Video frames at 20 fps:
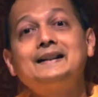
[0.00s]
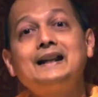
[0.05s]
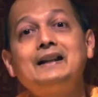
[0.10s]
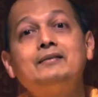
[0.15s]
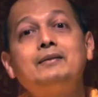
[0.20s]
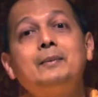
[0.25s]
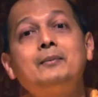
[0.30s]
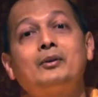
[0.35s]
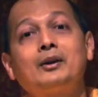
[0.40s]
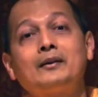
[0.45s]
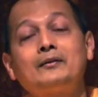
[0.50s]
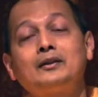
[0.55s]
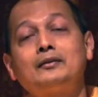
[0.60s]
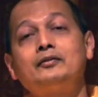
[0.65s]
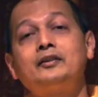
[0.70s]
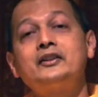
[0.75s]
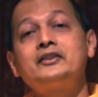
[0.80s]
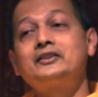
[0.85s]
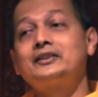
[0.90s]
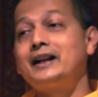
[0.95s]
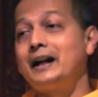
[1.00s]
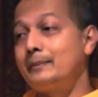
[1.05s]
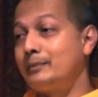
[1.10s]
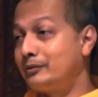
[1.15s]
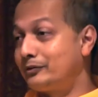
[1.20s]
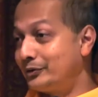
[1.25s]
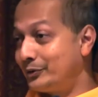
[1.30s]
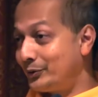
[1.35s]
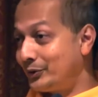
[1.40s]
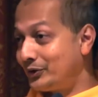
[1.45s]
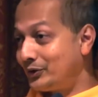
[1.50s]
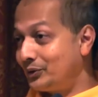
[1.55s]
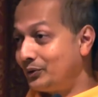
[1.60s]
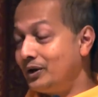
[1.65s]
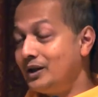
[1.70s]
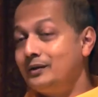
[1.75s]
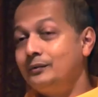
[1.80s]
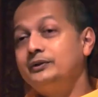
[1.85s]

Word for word: gave him one of the first gramophones too,